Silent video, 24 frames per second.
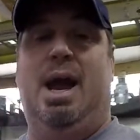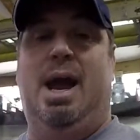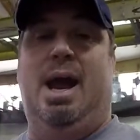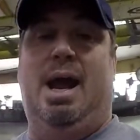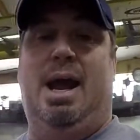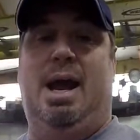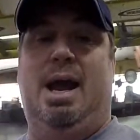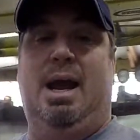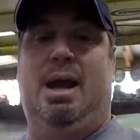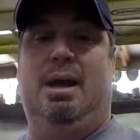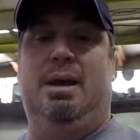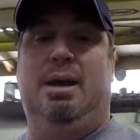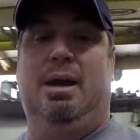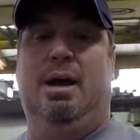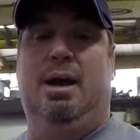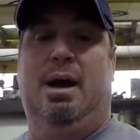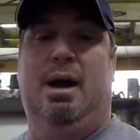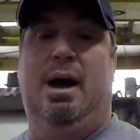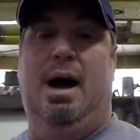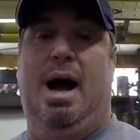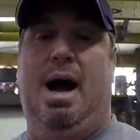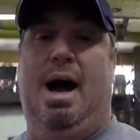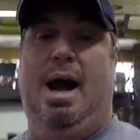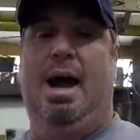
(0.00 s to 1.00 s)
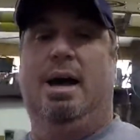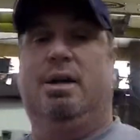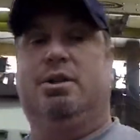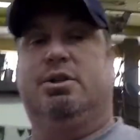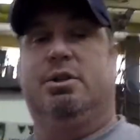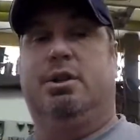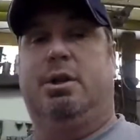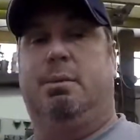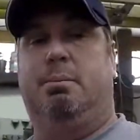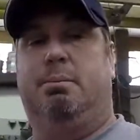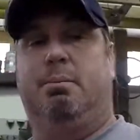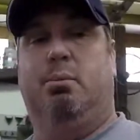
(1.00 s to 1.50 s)
And I
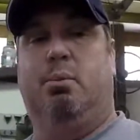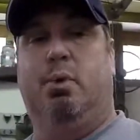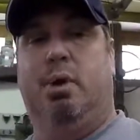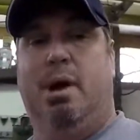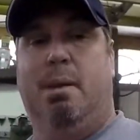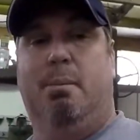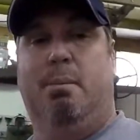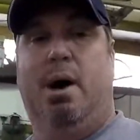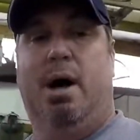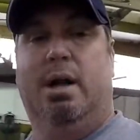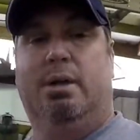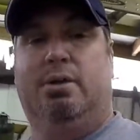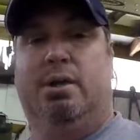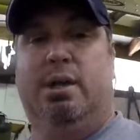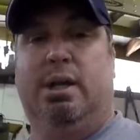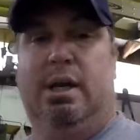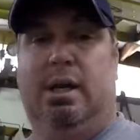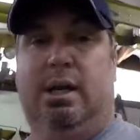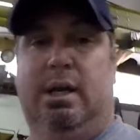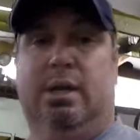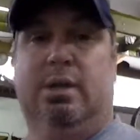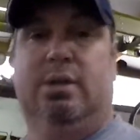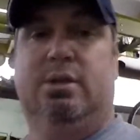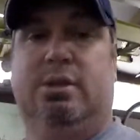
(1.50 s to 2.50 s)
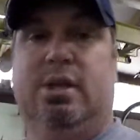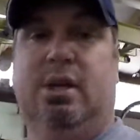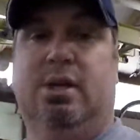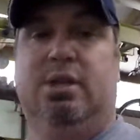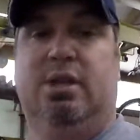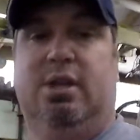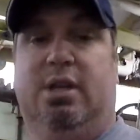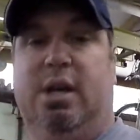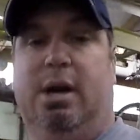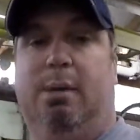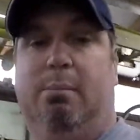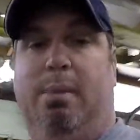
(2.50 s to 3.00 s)
actually, when I bought the
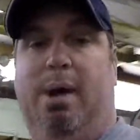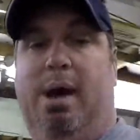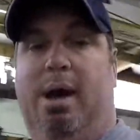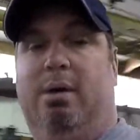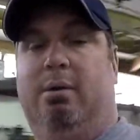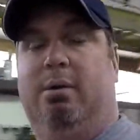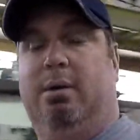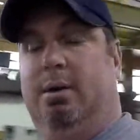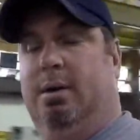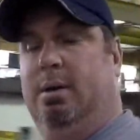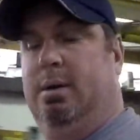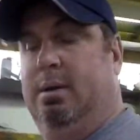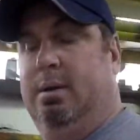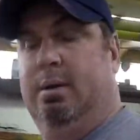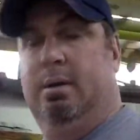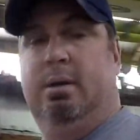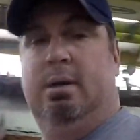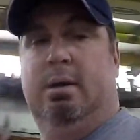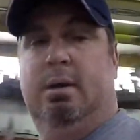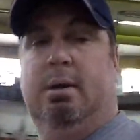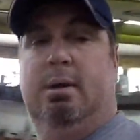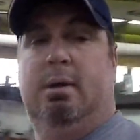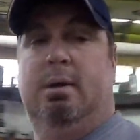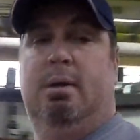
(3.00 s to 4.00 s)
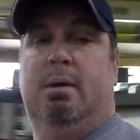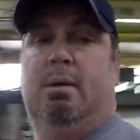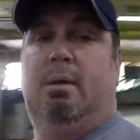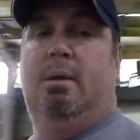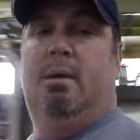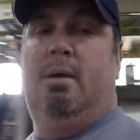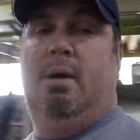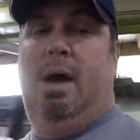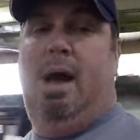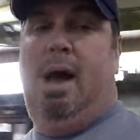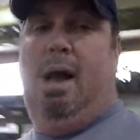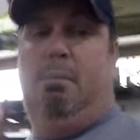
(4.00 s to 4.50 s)
suction cup mount,
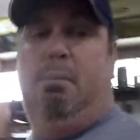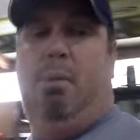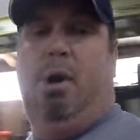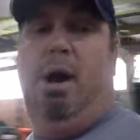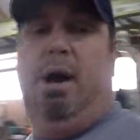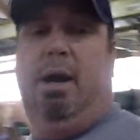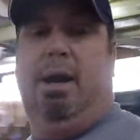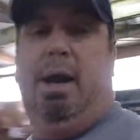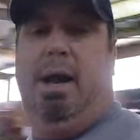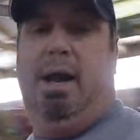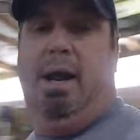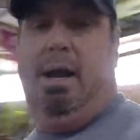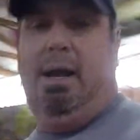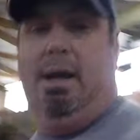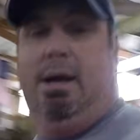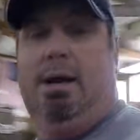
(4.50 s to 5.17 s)
I got